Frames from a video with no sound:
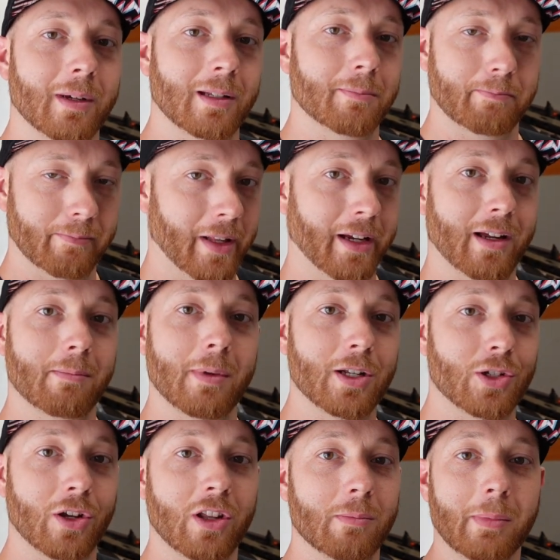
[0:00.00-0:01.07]
And like I
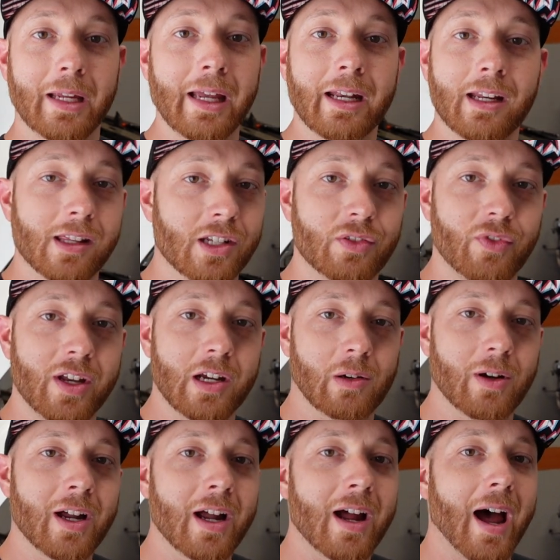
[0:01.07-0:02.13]
mentioned at the beginning of this video,